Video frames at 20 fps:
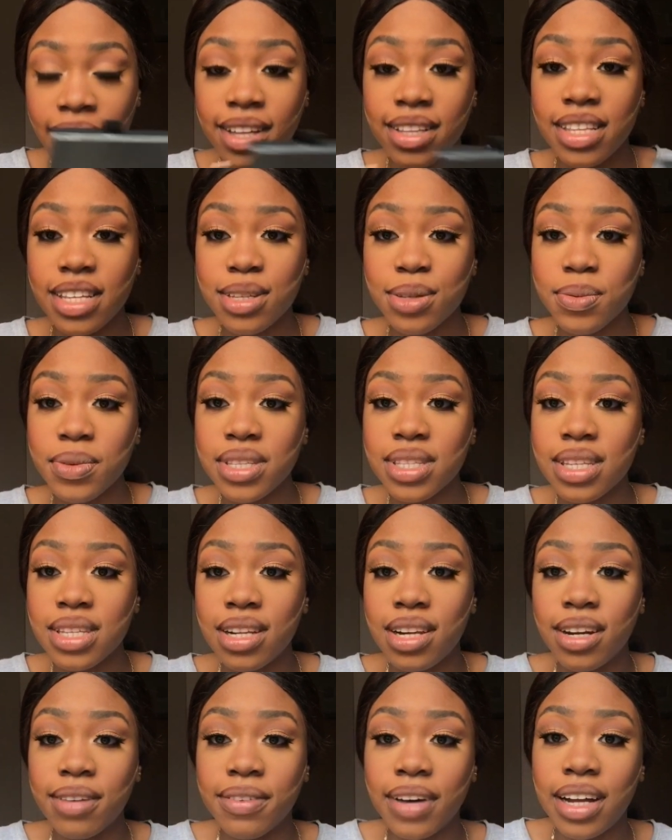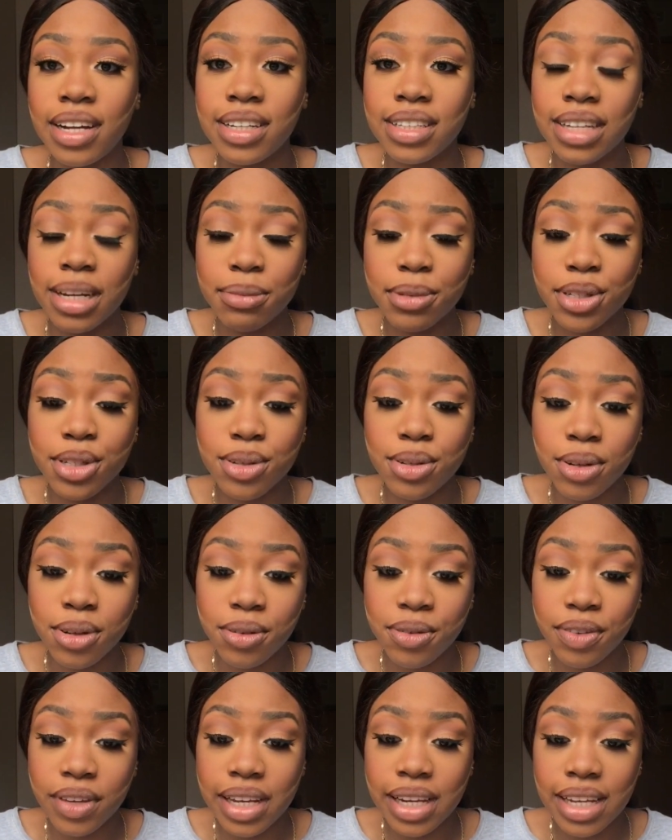this winter Love Island, I'm just not
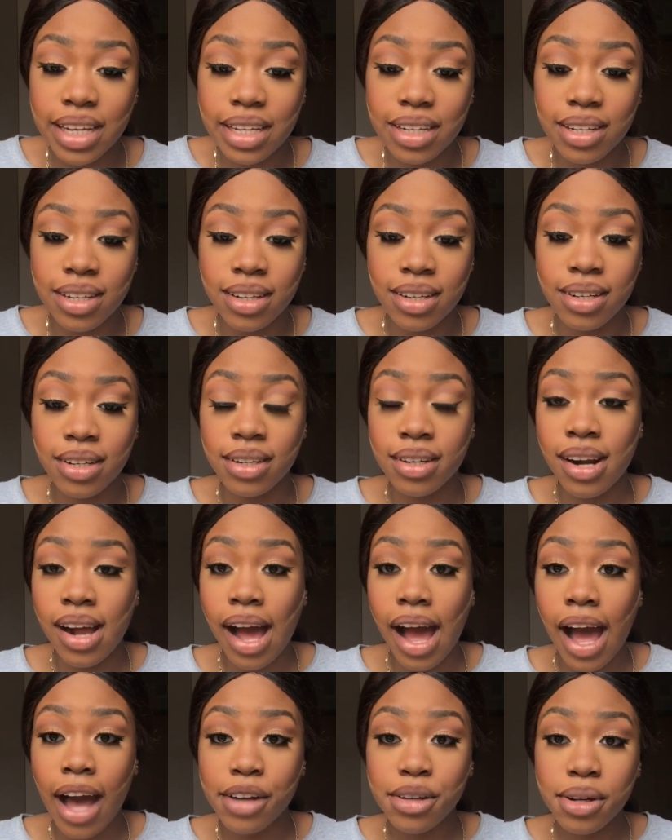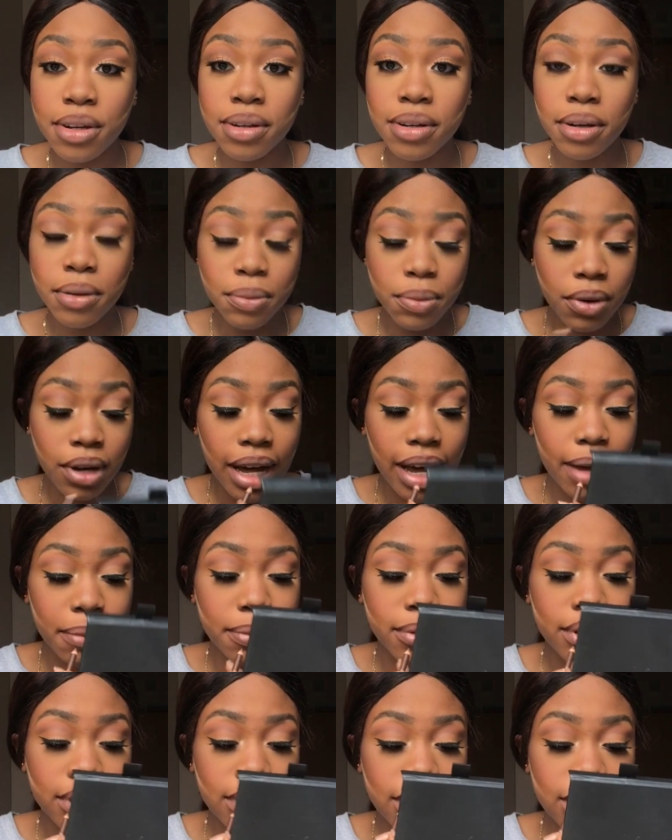feeling. I don't know what
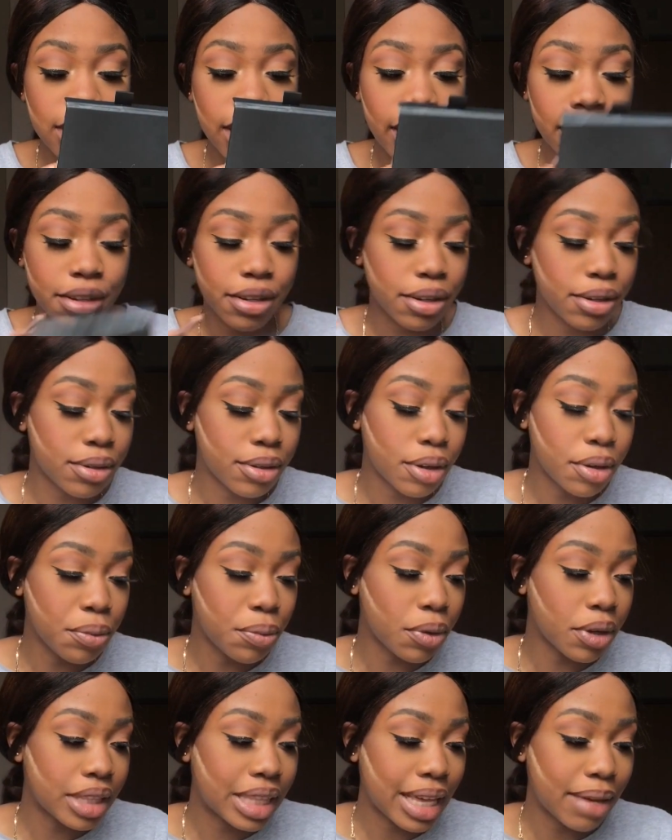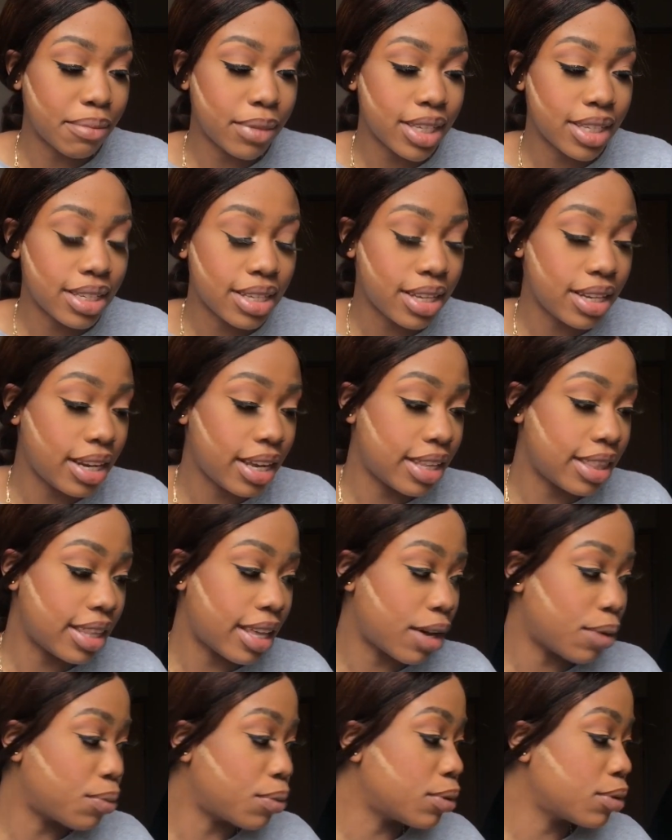happened. I don't know what they're missing in
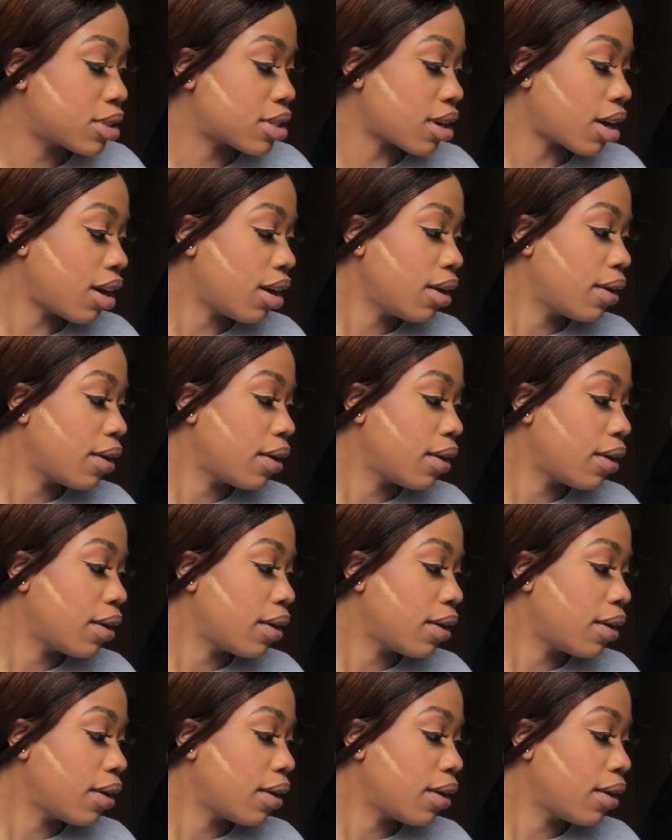their water.